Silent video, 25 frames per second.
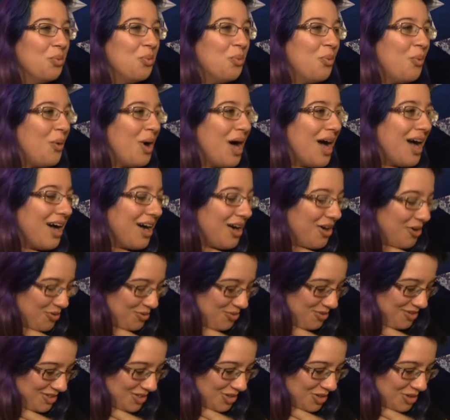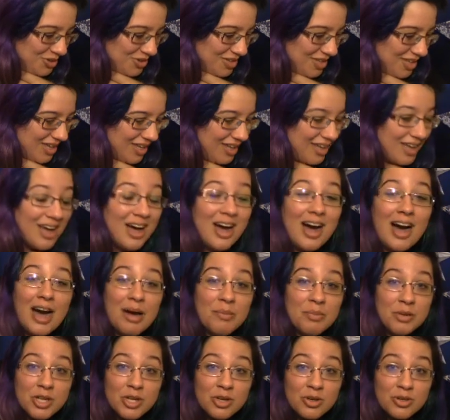Wow! Okay,
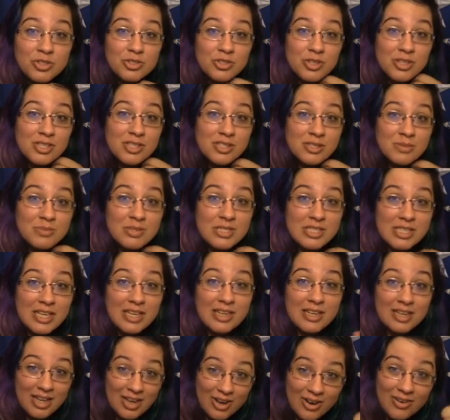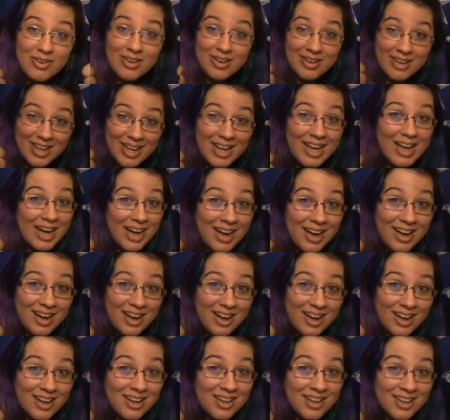I'm gonna go drink some tea now.
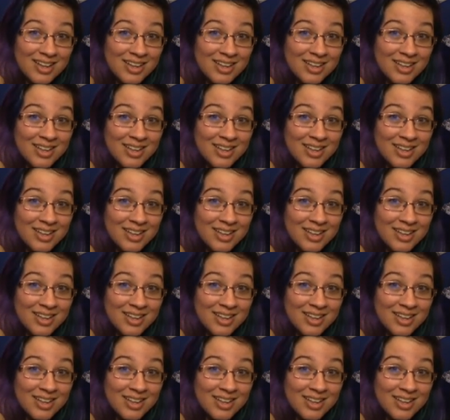Ha!